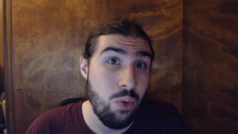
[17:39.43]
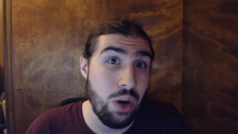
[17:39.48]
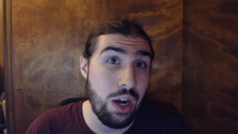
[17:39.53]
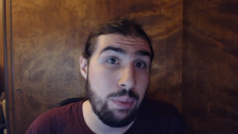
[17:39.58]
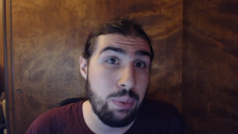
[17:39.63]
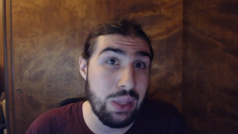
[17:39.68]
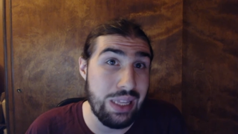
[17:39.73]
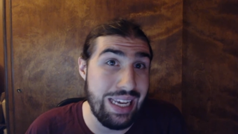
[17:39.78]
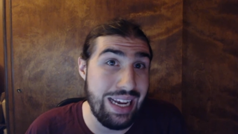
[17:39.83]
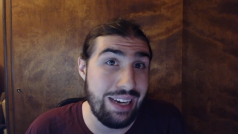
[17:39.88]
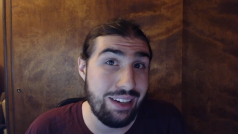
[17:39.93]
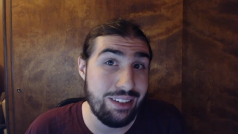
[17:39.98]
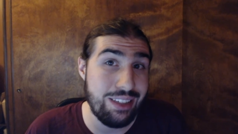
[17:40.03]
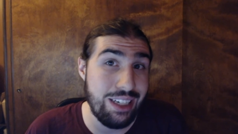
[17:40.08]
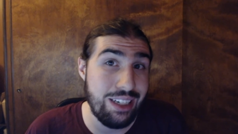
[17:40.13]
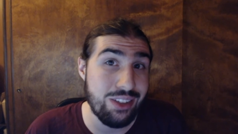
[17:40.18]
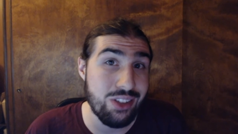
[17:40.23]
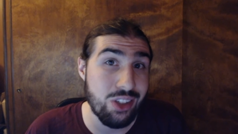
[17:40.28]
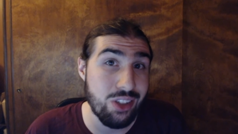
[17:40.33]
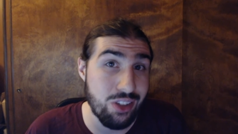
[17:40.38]
when I put the
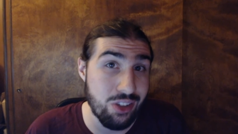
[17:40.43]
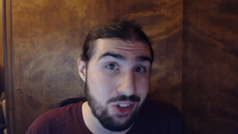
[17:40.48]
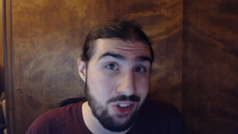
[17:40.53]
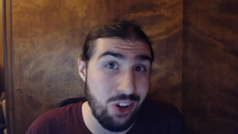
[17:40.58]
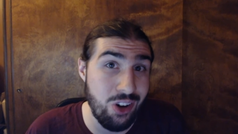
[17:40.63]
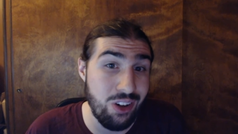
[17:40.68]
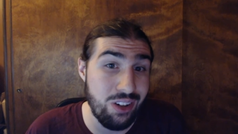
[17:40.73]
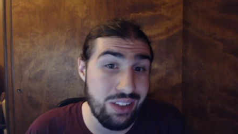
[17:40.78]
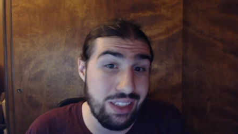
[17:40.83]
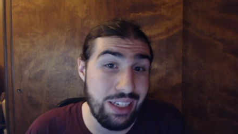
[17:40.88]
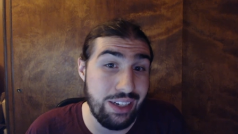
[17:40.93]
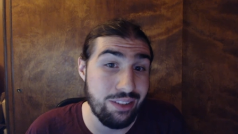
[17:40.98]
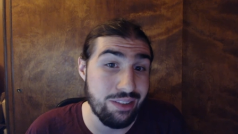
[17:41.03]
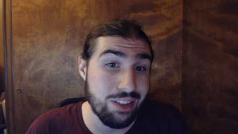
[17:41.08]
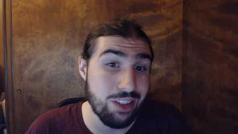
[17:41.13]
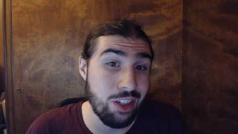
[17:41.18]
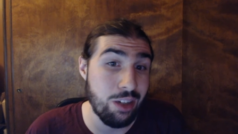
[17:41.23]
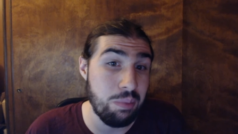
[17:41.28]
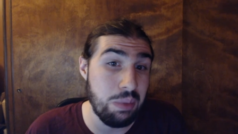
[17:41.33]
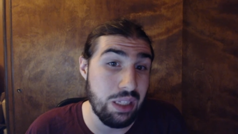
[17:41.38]
annotation or the card there, it's
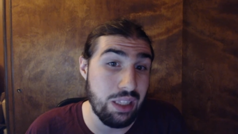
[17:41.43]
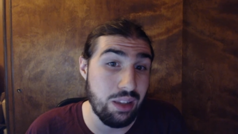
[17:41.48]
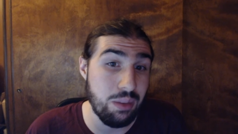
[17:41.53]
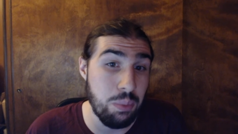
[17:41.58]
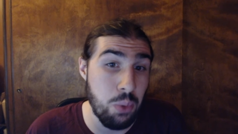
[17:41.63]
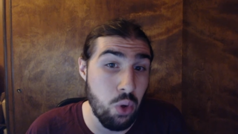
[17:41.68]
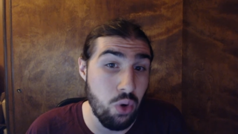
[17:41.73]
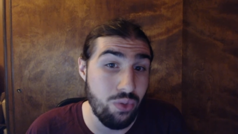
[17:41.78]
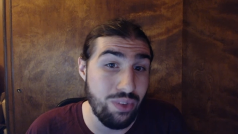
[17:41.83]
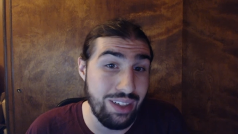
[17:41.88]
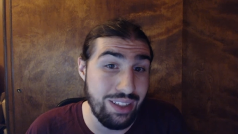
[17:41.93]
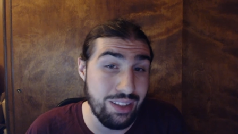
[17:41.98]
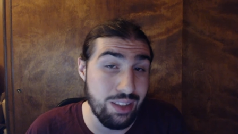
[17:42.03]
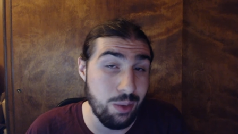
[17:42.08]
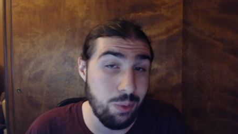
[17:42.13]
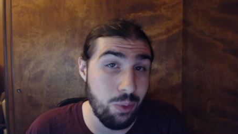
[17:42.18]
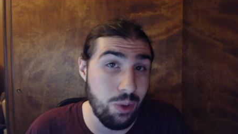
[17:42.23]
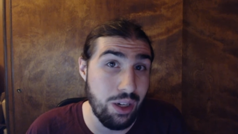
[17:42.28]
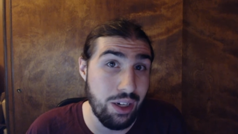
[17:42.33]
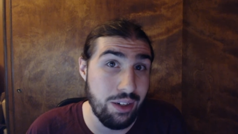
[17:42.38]
going to be the more
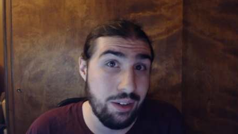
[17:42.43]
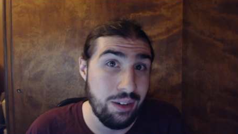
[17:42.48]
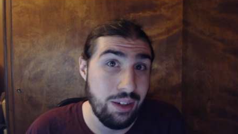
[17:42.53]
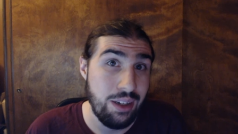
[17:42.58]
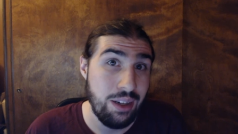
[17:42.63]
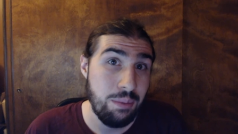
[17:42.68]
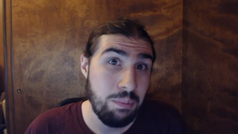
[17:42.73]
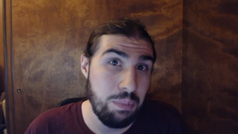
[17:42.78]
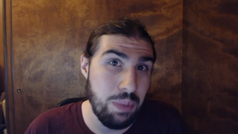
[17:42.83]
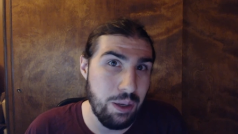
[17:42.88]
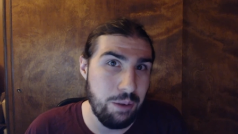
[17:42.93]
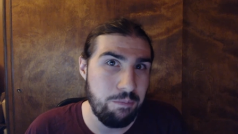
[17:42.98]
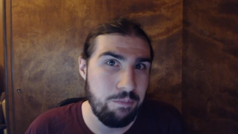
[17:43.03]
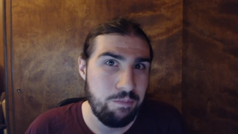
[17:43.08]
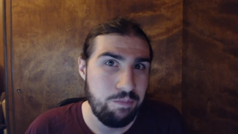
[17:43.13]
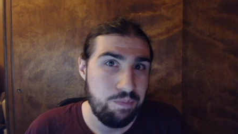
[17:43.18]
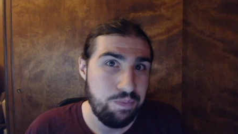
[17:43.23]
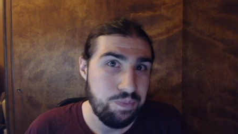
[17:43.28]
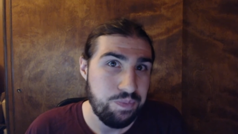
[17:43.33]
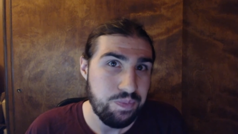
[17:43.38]
recent one. But
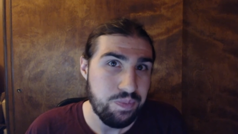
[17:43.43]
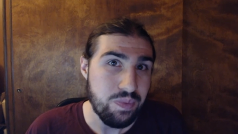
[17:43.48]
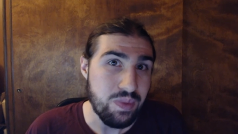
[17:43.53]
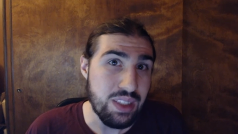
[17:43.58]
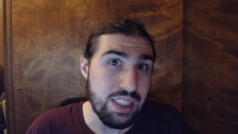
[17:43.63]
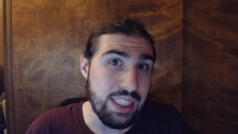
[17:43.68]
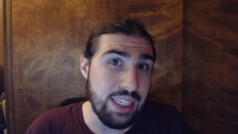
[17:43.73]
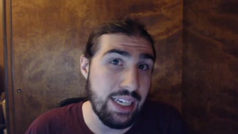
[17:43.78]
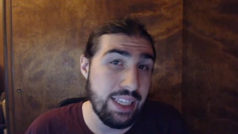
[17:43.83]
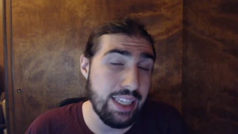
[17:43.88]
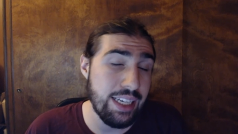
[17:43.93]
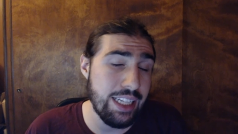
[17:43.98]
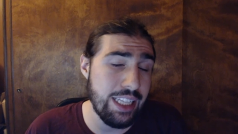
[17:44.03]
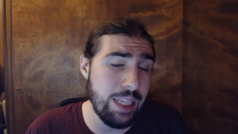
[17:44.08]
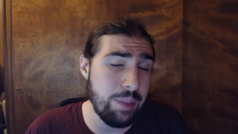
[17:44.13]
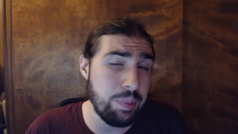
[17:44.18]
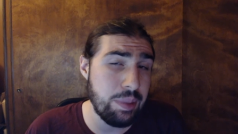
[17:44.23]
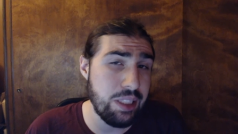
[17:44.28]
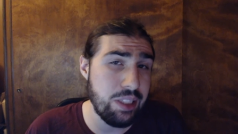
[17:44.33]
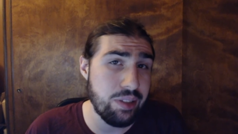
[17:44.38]
the
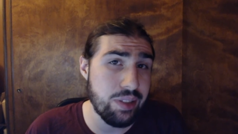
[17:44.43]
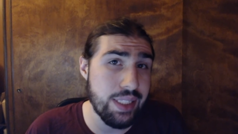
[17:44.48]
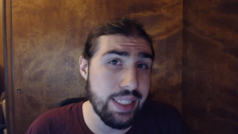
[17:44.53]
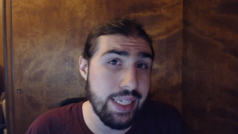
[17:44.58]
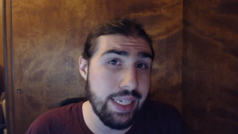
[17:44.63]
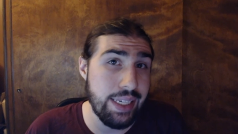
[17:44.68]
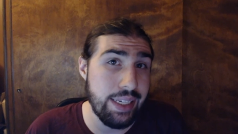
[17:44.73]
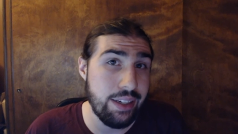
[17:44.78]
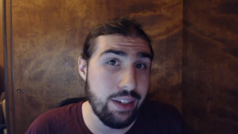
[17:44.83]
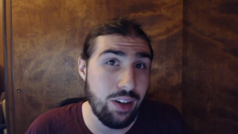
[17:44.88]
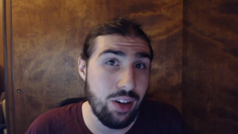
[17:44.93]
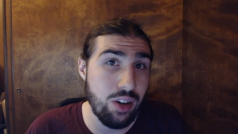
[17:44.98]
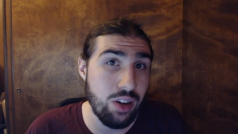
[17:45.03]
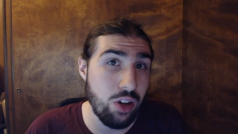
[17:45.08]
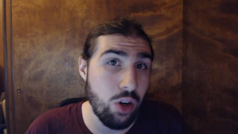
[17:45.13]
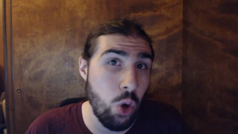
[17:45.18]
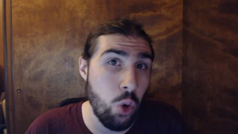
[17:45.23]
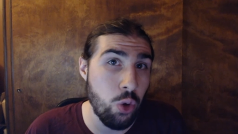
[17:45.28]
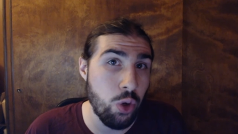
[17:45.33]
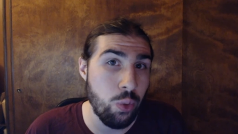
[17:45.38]
clips used in it are
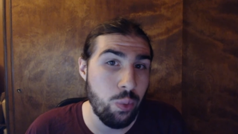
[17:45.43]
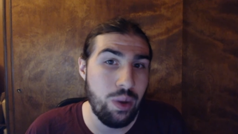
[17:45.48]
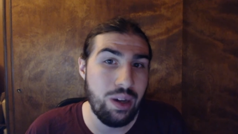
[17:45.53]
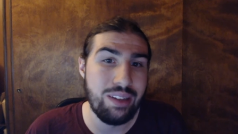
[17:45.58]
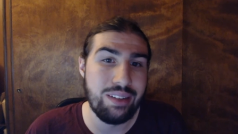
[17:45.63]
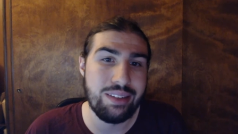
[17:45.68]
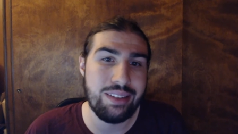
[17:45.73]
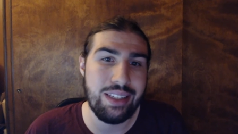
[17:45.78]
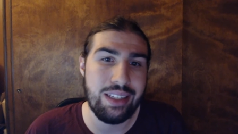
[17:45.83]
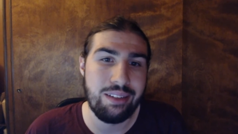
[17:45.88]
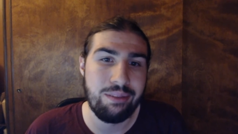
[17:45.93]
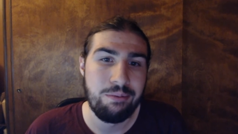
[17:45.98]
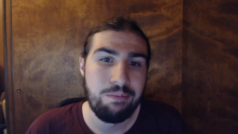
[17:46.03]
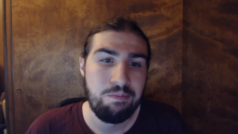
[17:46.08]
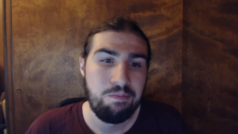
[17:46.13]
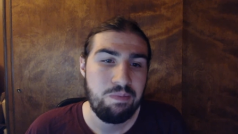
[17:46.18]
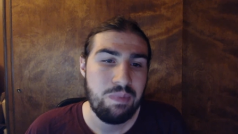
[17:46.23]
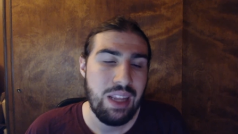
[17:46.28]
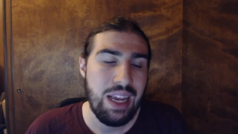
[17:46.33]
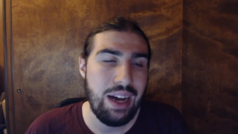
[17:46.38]
older ones. And
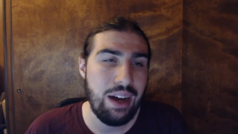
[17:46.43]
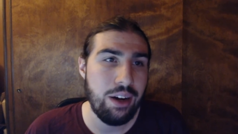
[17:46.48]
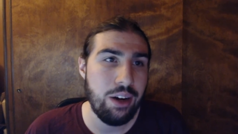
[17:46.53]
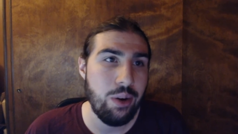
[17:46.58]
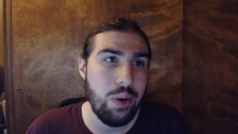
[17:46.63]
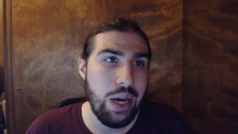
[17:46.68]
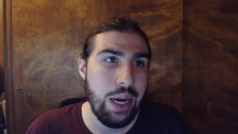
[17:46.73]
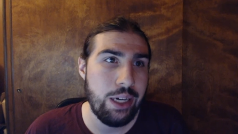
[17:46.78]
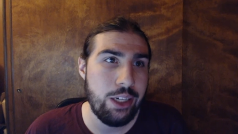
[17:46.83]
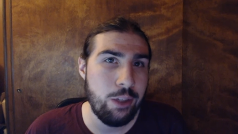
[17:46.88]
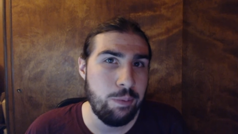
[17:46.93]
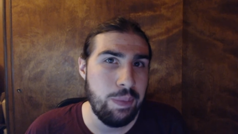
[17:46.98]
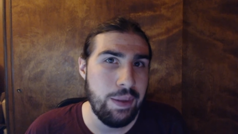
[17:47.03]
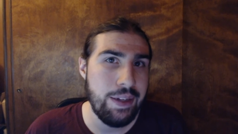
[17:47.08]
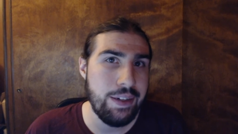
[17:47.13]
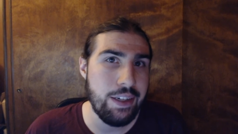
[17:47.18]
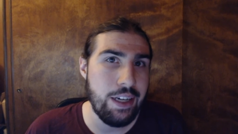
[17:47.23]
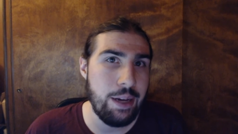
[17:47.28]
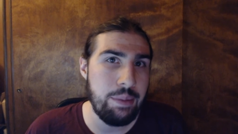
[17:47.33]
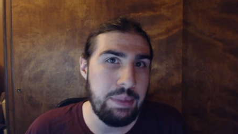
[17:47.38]
I don't know. I do
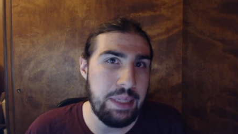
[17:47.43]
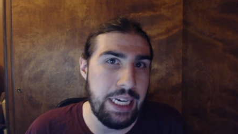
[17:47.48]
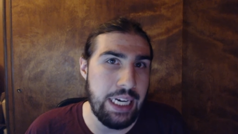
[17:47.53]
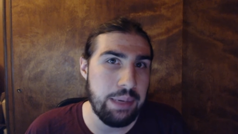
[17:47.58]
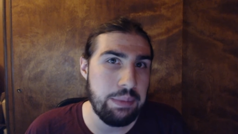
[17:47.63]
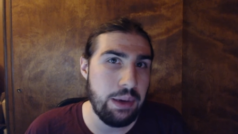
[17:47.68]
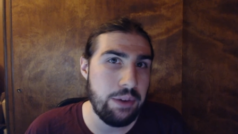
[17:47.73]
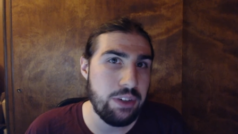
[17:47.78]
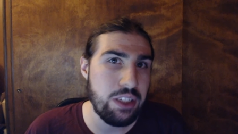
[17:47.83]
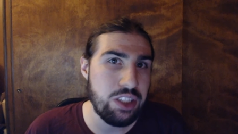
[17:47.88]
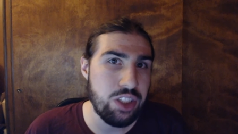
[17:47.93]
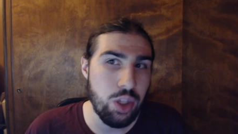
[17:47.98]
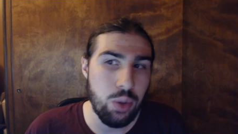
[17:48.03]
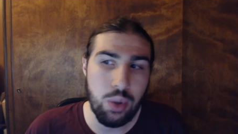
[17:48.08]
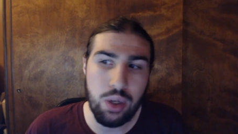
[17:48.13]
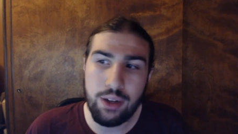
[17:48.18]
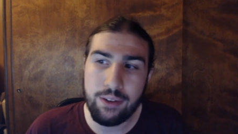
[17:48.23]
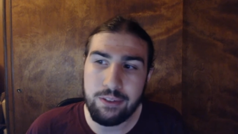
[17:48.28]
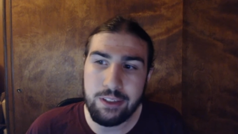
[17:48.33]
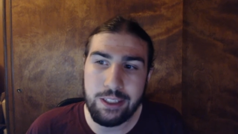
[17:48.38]
plan to update them every so
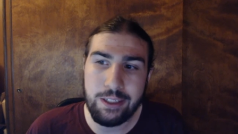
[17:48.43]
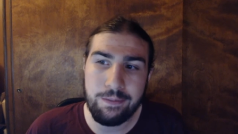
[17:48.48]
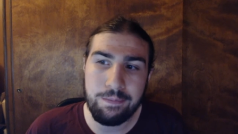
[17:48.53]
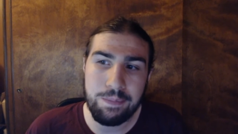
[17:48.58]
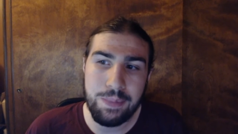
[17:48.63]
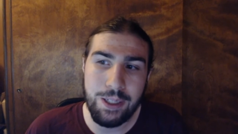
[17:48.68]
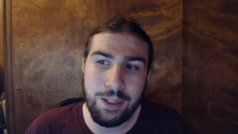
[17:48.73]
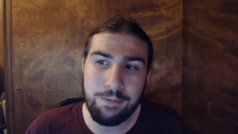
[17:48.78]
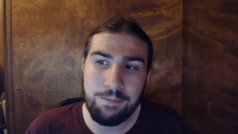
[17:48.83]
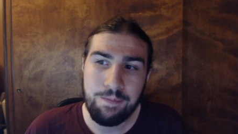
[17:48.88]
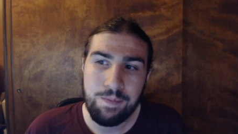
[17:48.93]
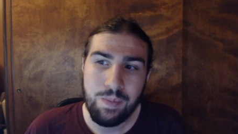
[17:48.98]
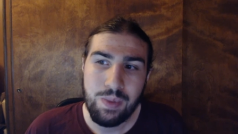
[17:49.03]
often, but